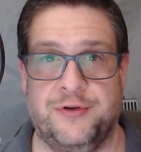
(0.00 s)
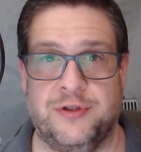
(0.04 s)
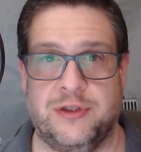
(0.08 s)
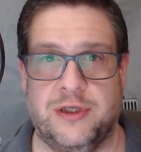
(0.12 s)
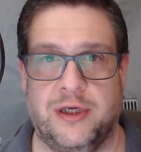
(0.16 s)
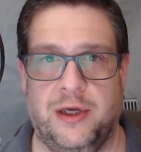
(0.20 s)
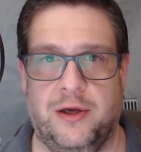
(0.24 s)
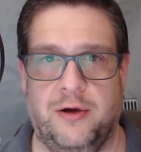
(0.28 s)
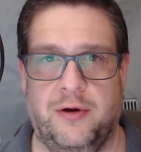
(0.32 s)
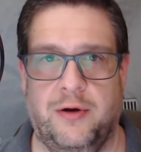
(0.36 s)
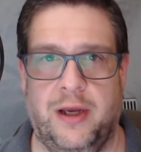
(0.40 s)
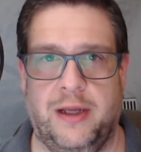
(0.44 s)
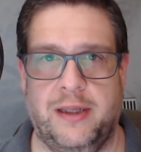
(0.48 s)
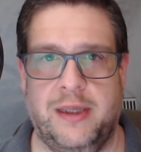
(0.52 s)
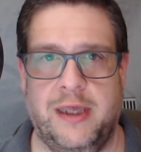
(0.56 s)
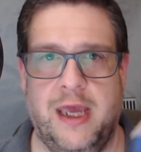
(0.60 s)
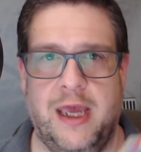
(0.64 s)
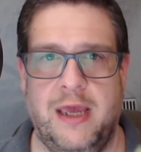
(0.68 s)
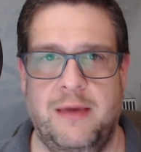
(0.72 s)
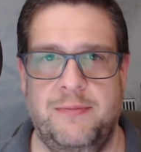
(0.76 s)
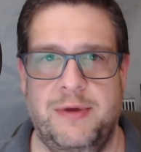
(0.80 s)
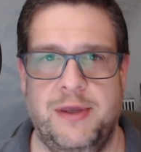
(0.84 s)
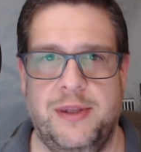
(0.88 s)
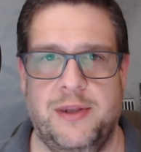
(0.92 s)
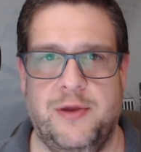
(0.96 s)
ago at
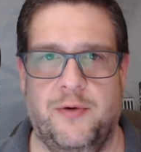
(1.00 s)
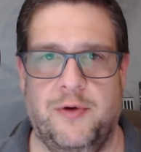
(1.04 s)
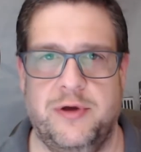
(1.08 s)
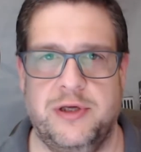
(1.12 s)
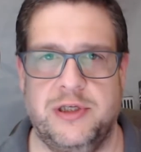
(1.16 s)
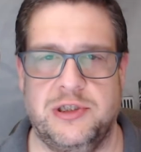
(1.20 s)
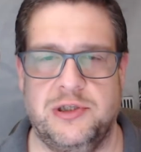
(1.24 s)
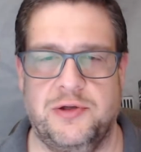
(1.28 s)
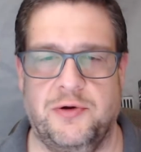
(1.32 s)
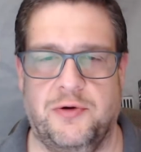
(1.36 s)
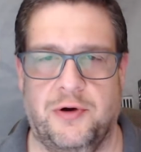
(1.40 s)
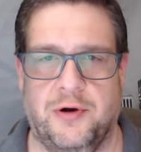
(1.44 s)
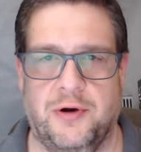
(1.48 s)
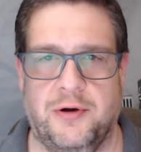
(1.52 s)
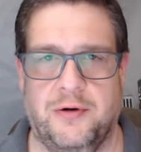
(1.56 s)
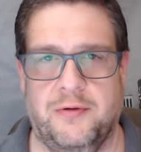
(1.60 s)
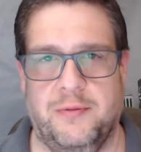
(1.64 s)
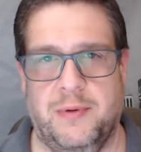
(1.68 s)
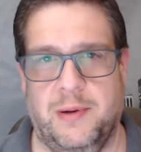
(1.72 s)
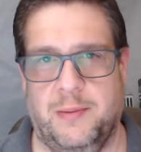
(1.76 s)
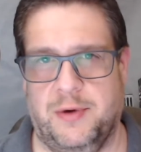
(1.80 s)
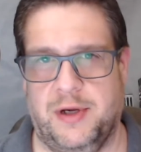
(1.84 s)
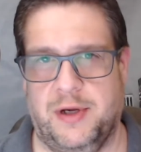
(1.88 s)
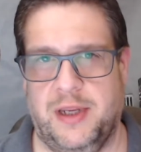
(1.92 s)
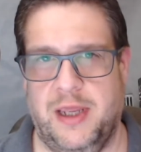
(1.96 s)
KB Toy Store.
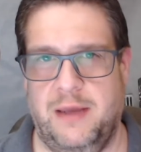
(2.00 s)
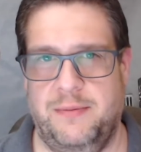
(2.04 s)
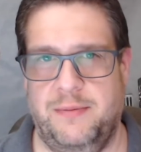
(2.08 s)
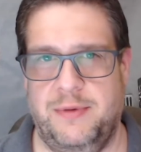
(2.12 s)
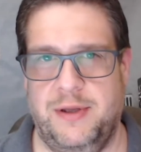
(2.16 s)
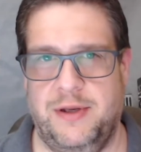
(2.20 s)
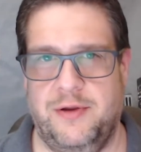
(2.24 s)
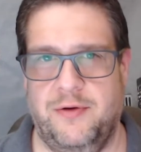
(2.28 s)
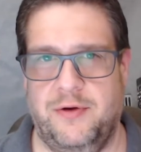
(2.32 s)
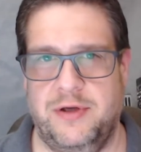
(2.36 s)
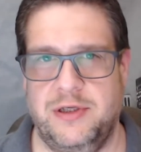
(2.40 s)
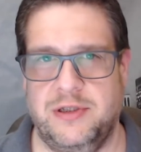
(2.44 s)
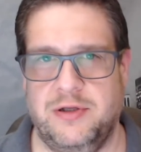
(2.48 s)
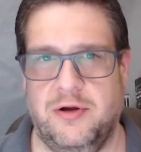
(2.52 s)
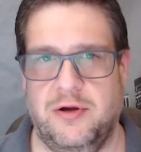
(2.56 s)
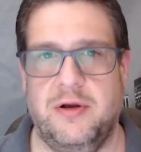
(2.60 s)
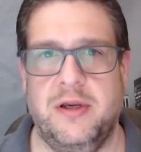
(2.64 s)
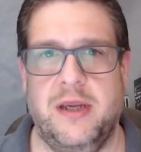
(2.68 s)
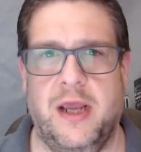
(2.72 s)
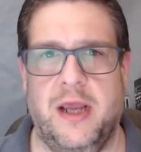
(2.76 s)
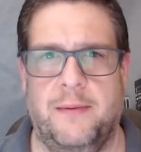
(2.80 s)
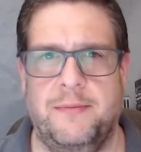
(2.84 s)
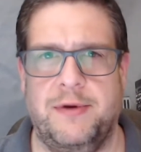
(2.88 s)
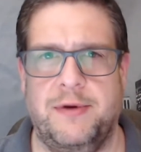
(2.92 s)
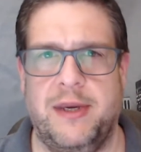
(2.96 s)
Remember KB Toy Store?
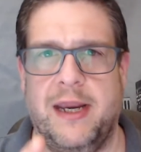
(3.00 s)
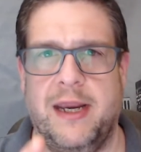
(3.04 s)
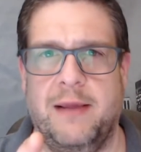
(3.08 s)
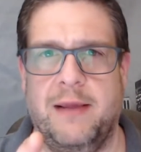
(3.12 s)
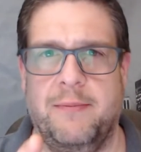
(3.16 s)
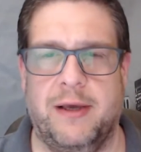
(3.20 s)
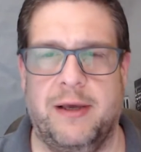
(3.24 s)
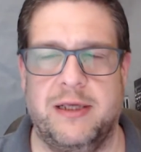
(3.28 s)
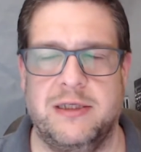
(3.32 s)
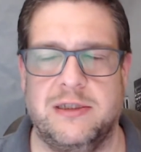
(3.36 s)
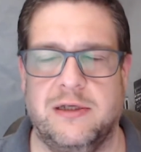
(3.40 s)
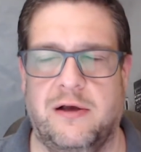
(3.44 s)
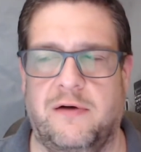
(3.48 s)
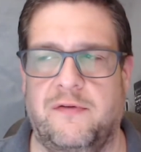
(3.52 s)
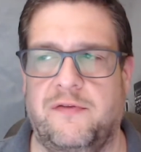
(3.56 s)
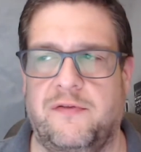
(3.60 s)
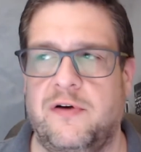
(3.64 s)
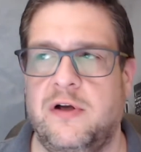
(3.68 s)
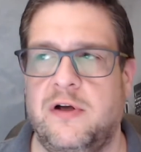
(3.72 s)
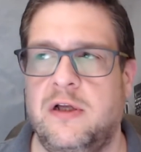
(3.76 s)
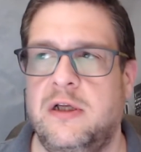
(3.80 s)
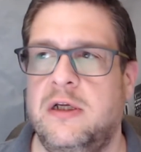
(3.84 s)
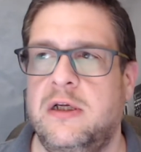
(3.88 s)
Yeah, I'm dating myself.